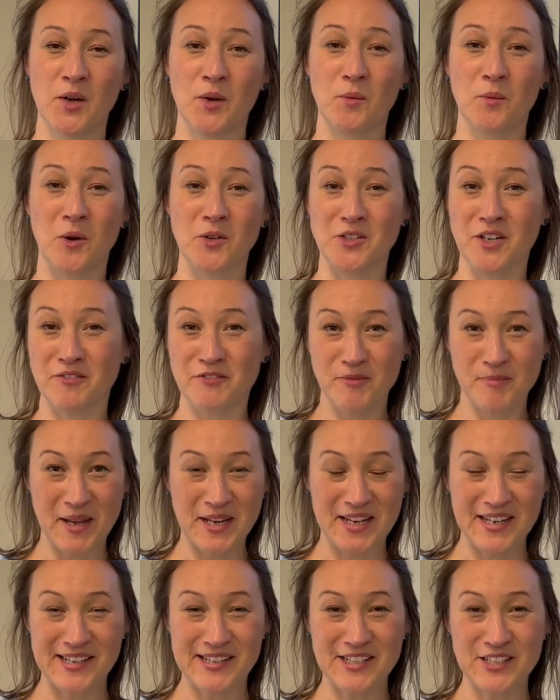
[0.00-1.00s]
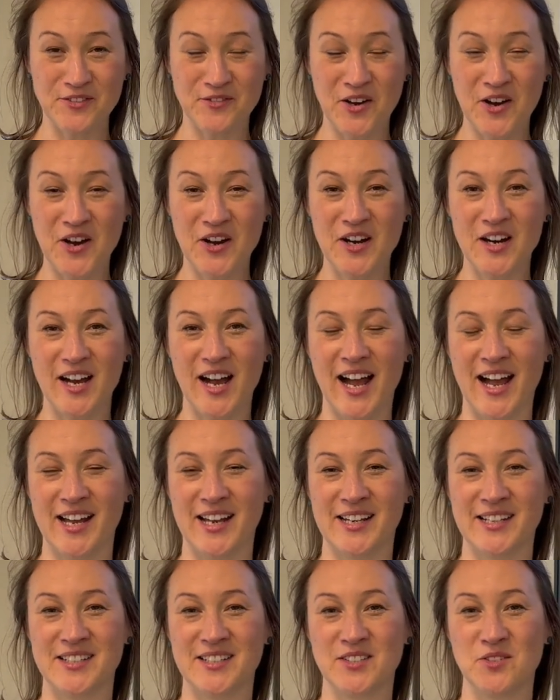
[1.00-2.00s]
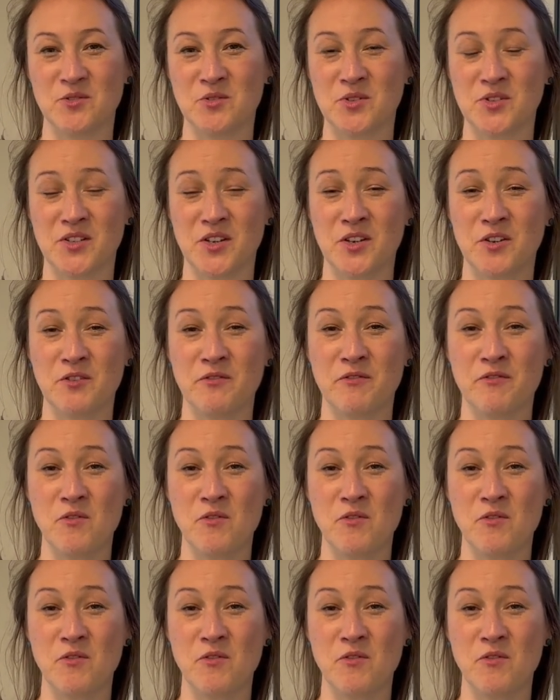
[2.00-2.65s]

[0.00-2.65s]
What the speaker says: Well done for making it this far and also